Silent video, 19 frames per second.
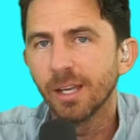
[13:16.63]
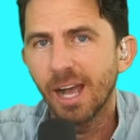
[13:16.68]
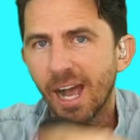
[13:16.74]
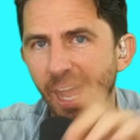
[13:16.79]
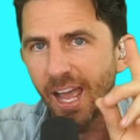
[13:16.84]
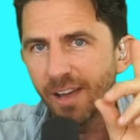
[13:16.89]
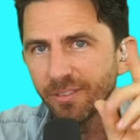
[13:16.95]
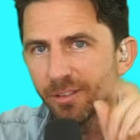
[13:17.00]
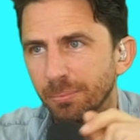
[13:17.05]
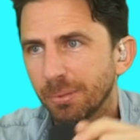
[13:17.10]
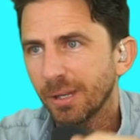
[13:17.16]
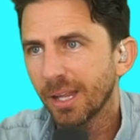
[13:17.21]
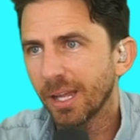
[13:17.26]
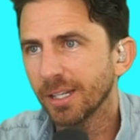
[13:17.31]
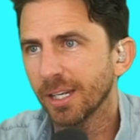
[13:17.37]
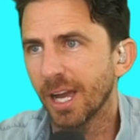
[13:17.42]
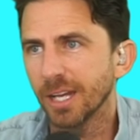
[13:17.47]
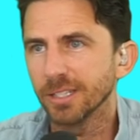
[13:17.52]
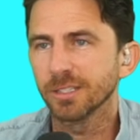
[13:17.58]
I have a
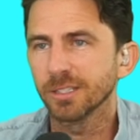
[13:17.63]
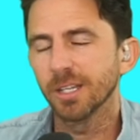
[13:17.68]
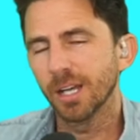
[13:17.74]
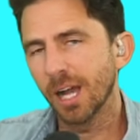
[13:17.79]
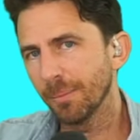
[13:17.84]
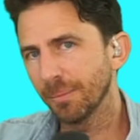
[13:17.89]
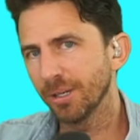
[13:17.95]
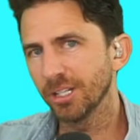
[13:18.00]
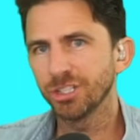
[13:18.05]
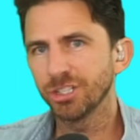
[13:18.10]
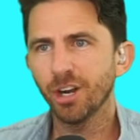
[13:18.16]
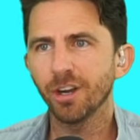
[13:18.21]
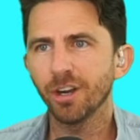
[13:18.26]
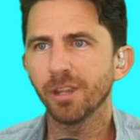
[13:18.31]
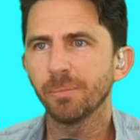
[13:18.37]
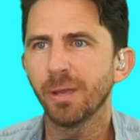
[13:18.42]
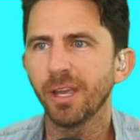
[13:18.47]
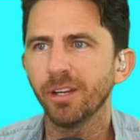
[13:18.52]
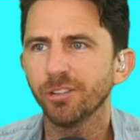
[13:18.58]
plan, guys. I'm going to share it
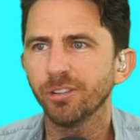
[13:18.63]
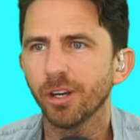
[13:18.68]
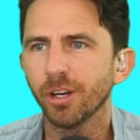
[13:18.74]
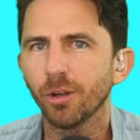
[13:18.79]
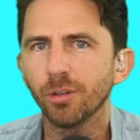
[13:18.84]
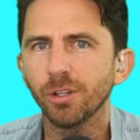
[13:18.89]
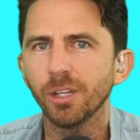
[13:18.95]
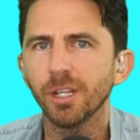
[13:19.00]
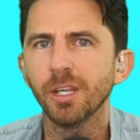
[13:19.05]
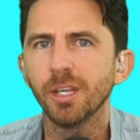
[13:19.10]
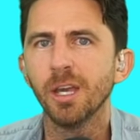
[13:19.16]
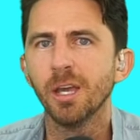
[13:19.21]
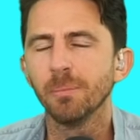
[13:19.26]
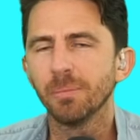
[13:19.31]
on the Patreon only